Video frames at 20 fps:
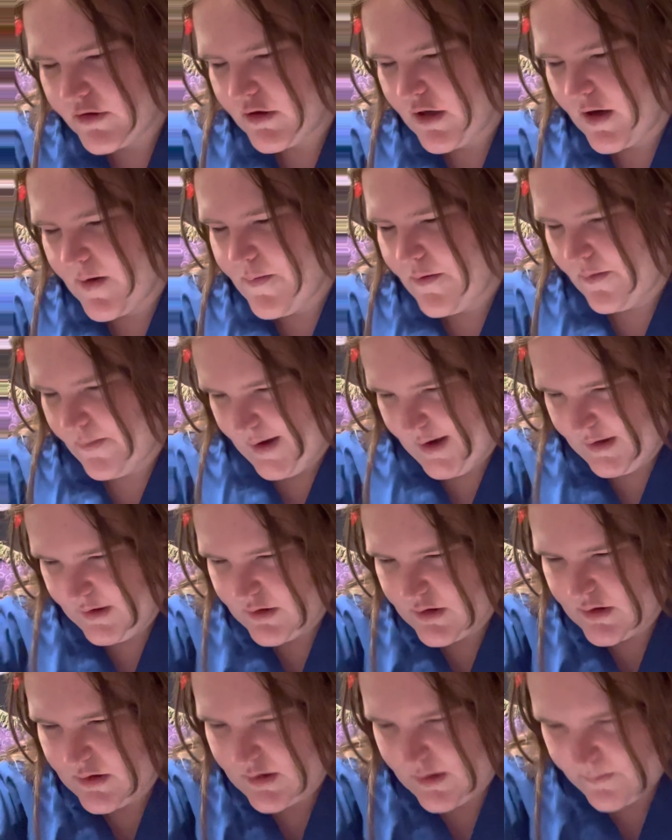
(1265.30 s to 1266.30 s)
couple
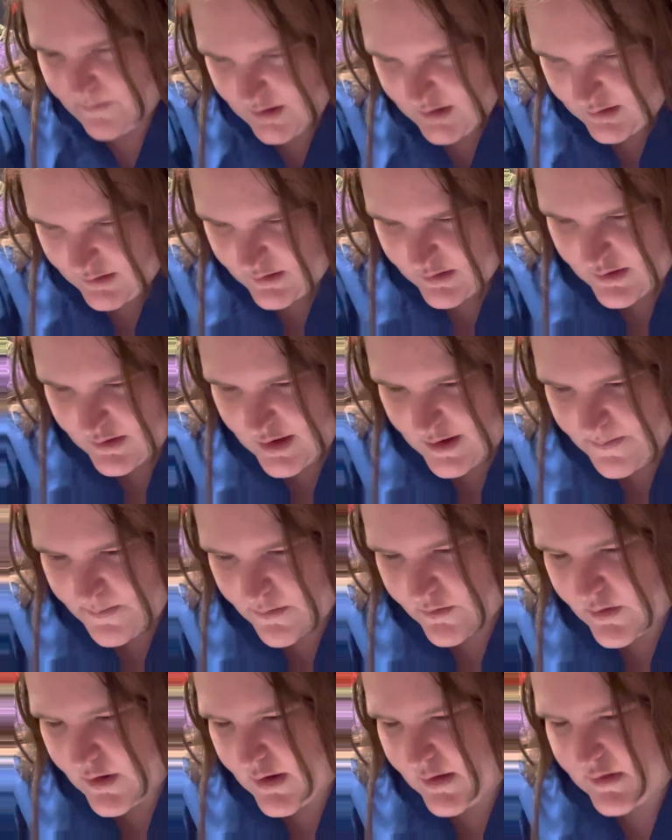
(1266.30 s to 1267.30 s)
pages, I'm reading the table
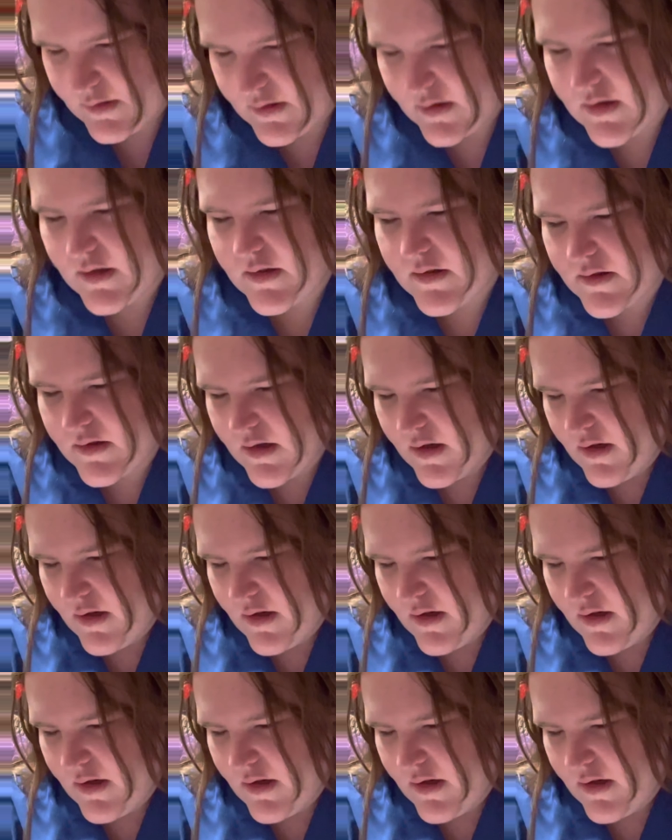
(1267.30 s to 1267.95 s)
of contents.